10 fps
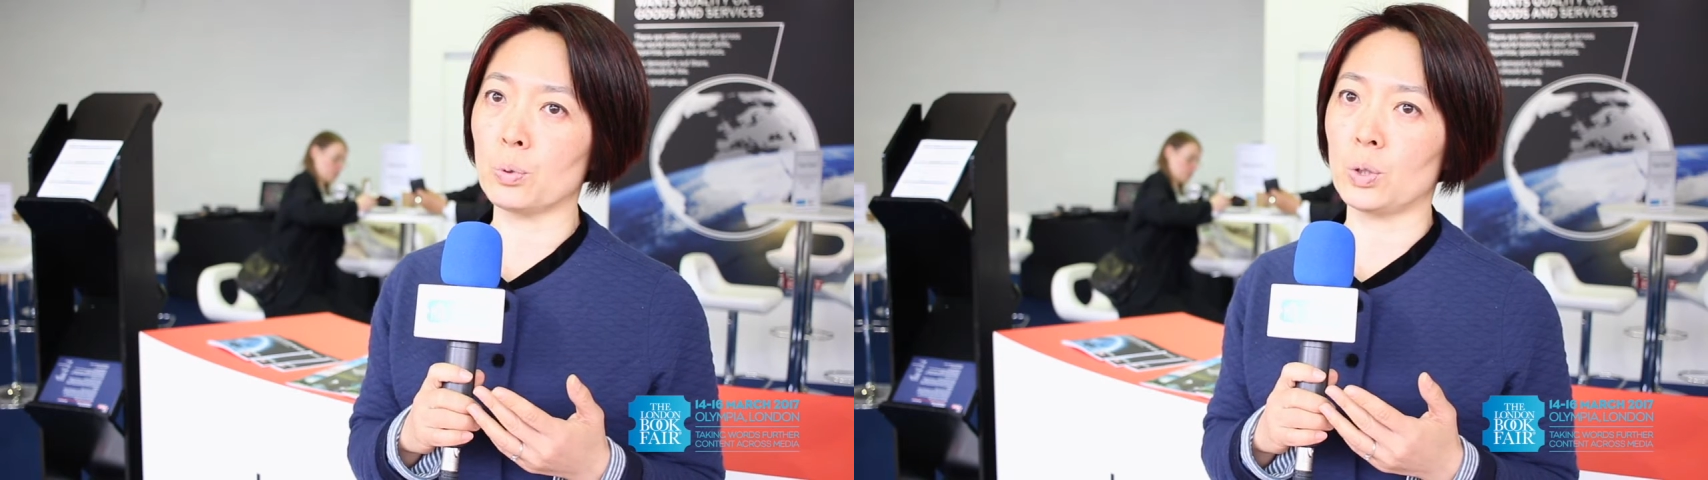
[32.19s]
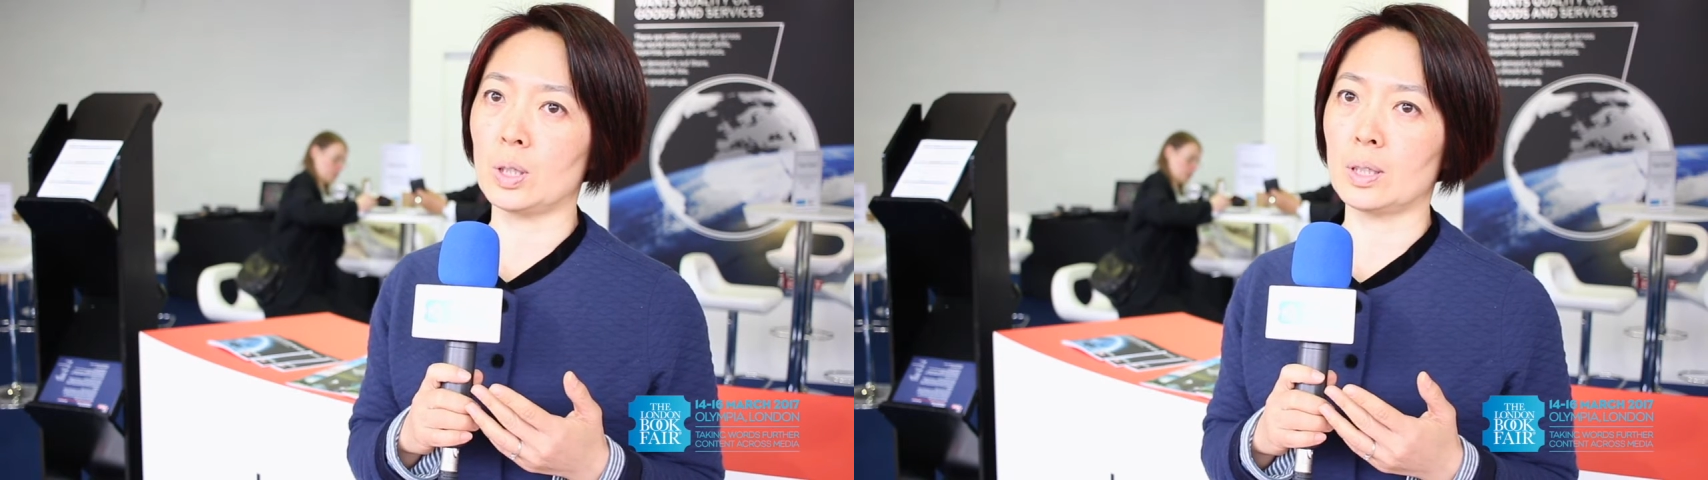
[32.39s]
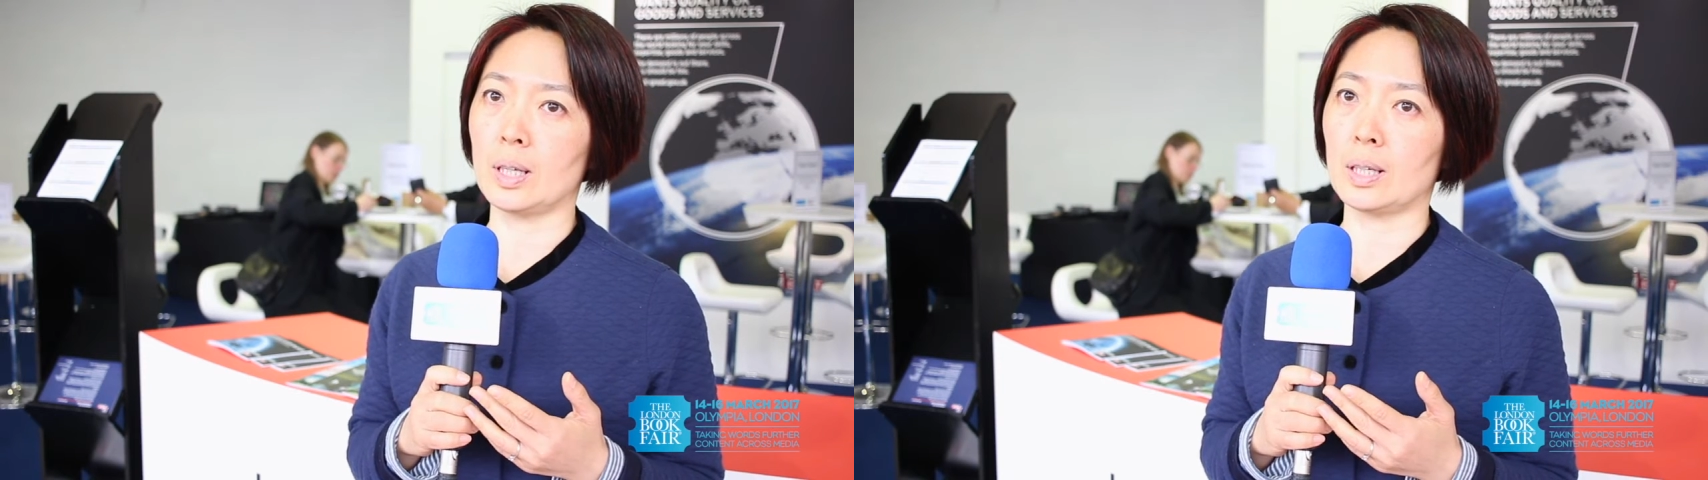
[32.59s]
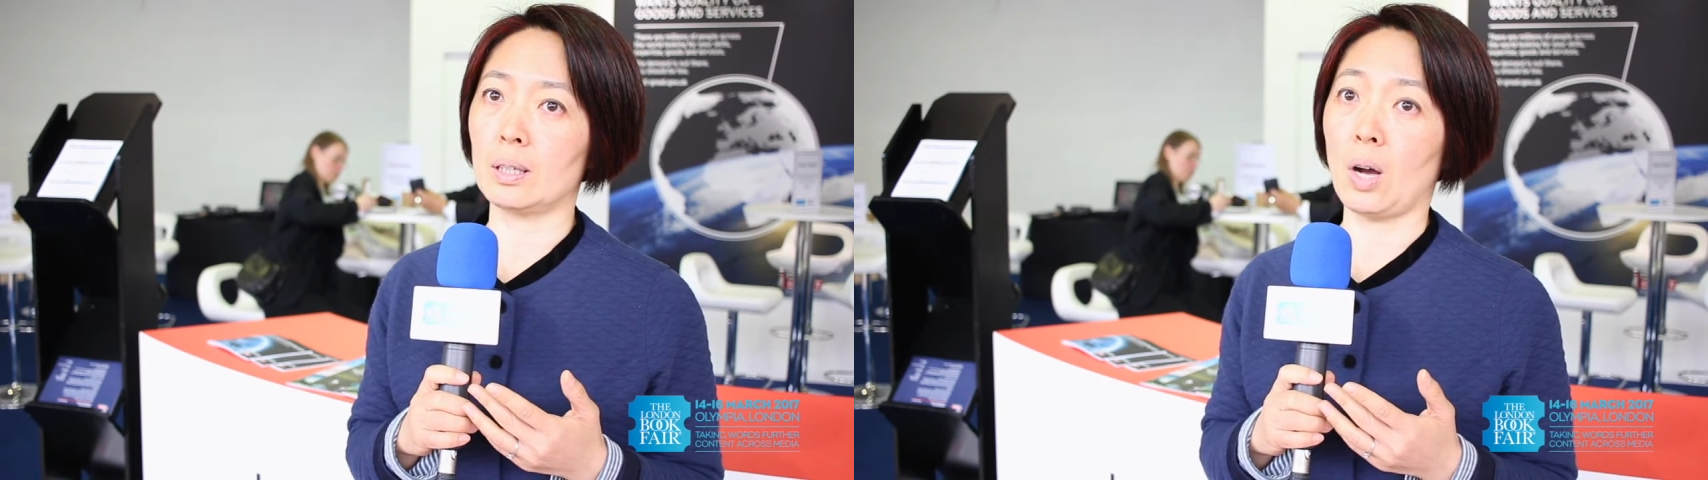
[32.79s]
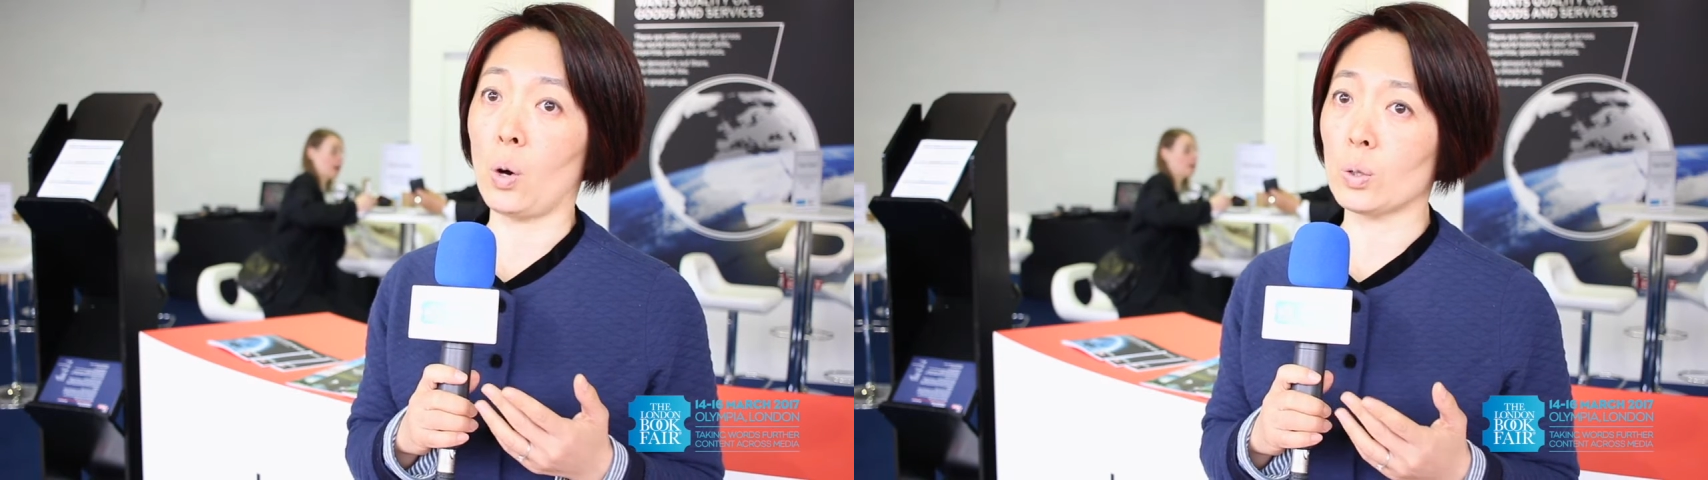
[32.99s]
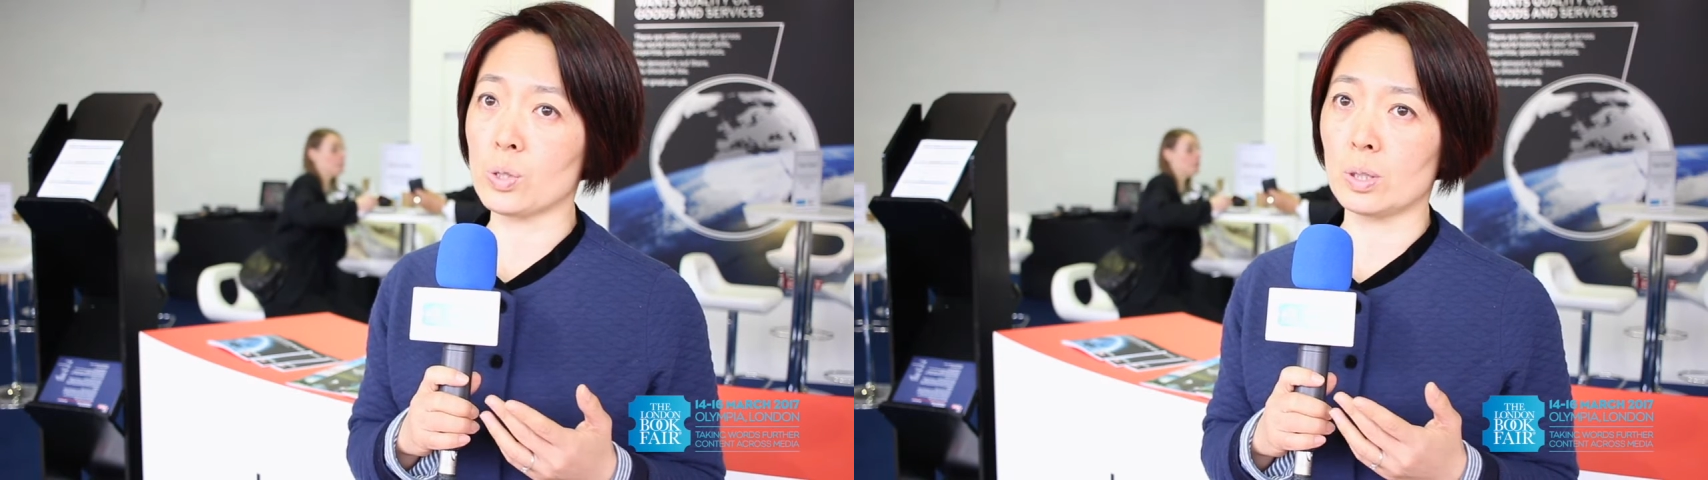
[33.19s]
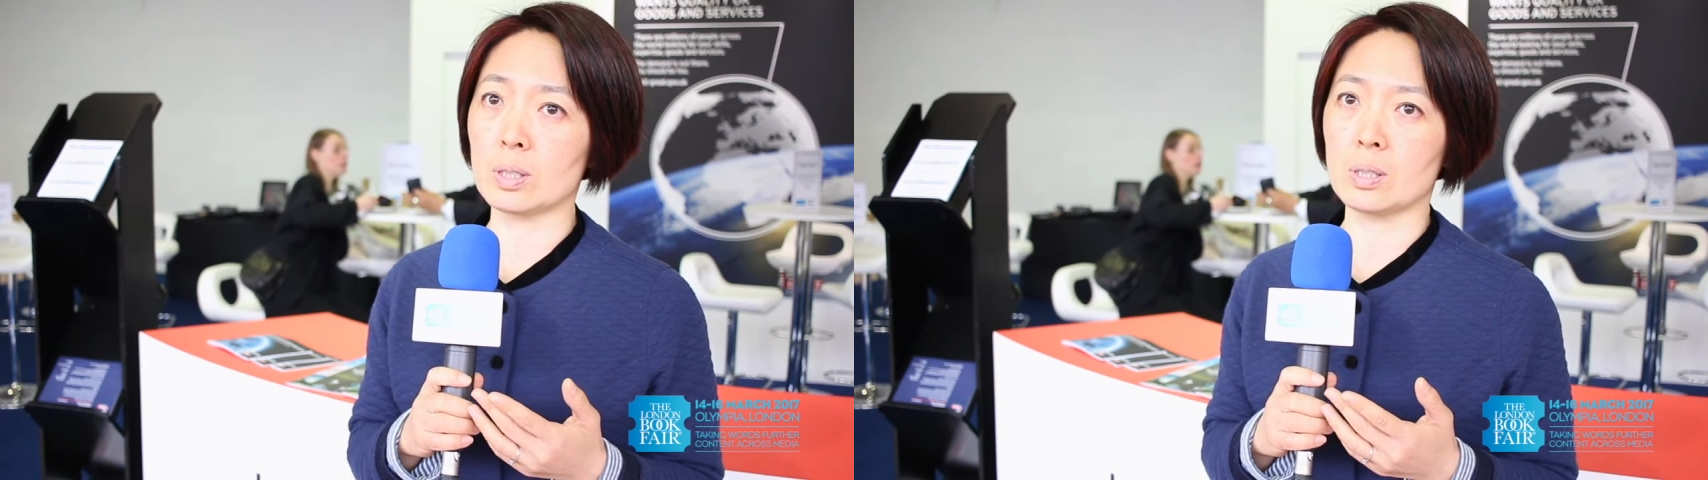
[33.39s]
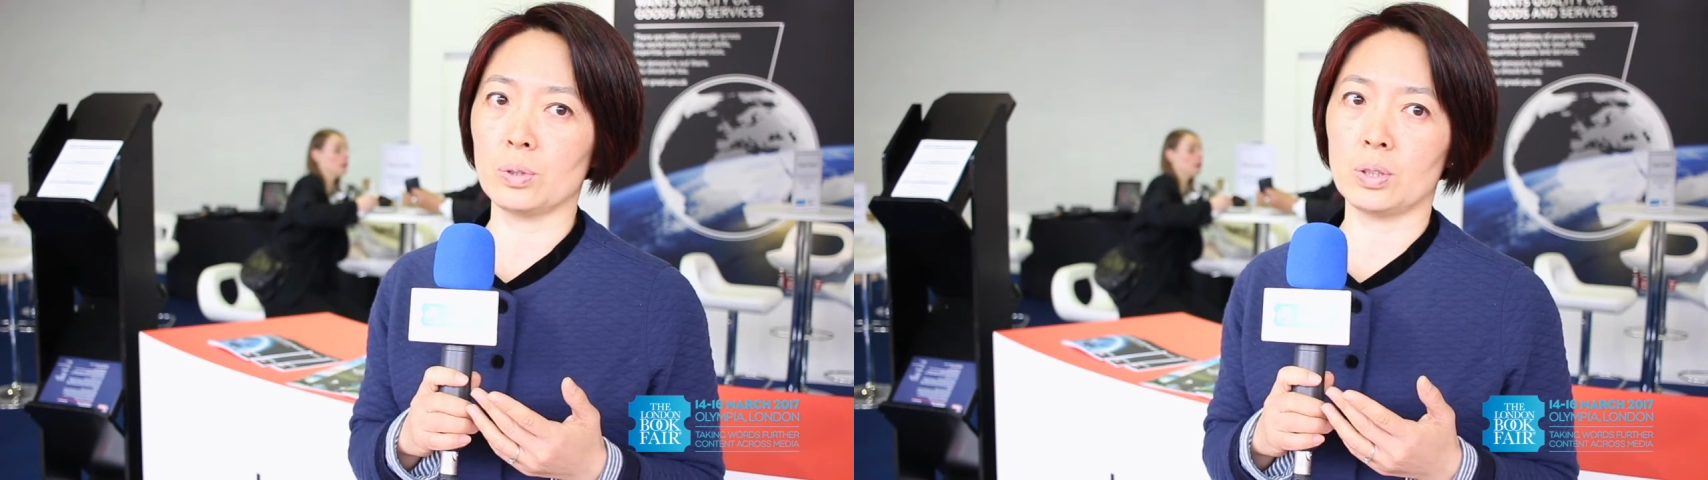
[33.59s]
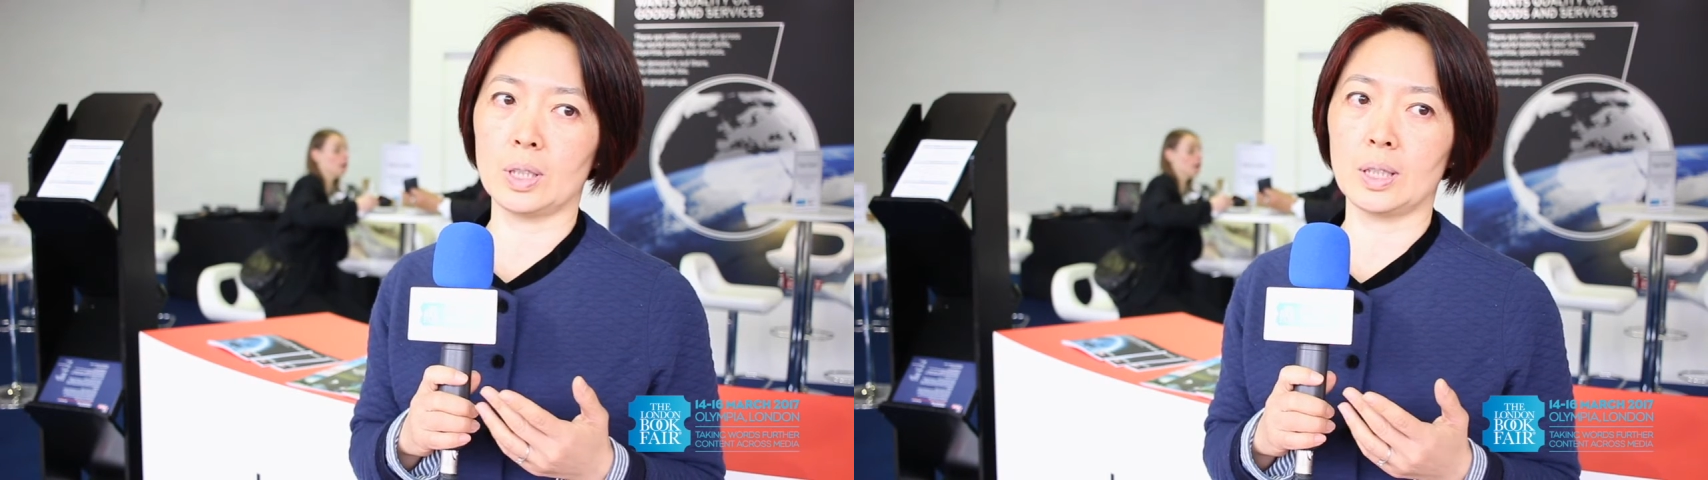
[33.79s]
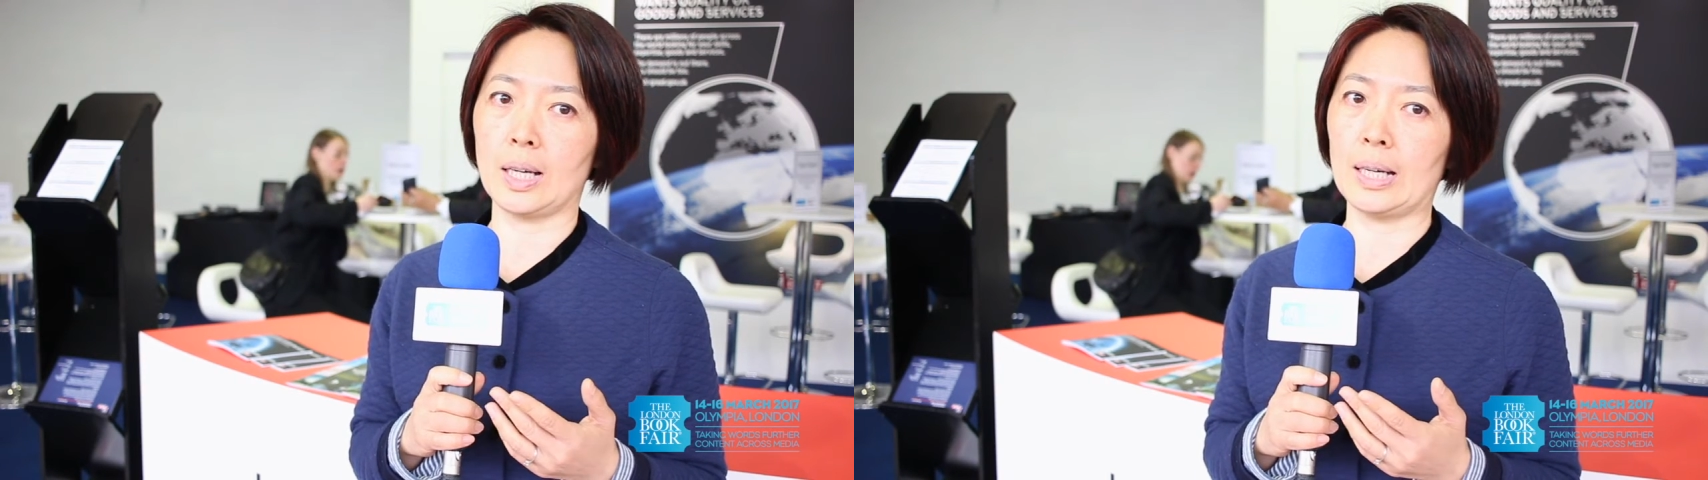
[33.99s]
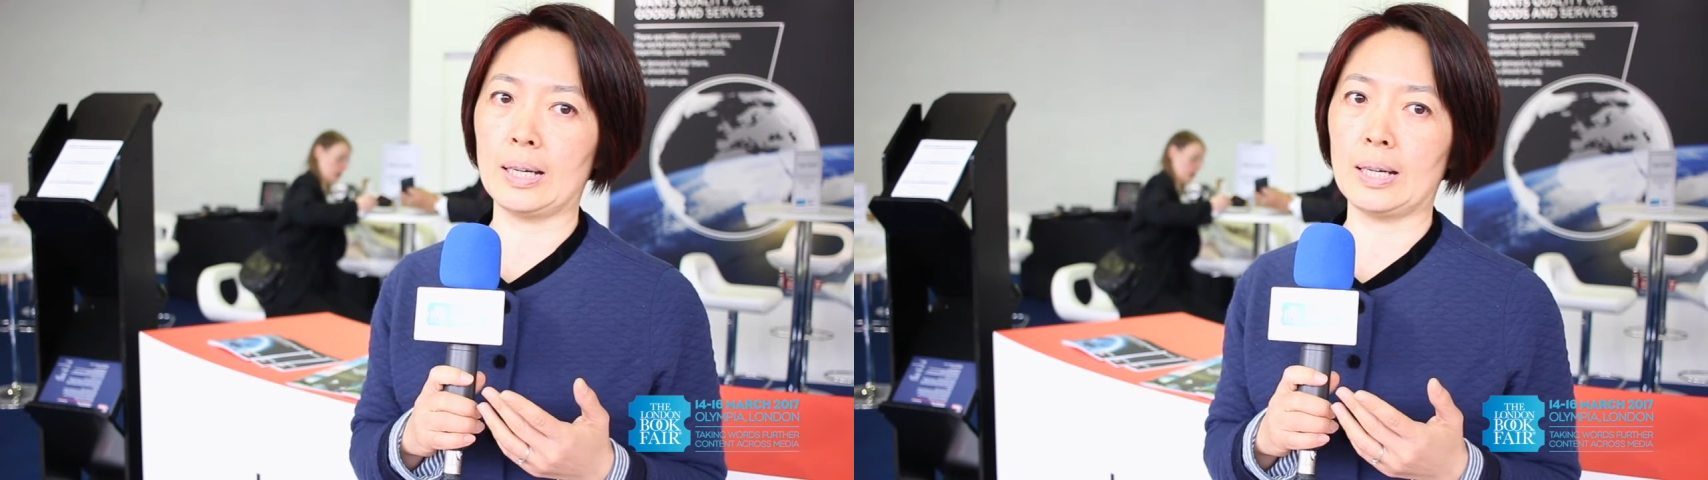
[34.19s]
or they are authors, or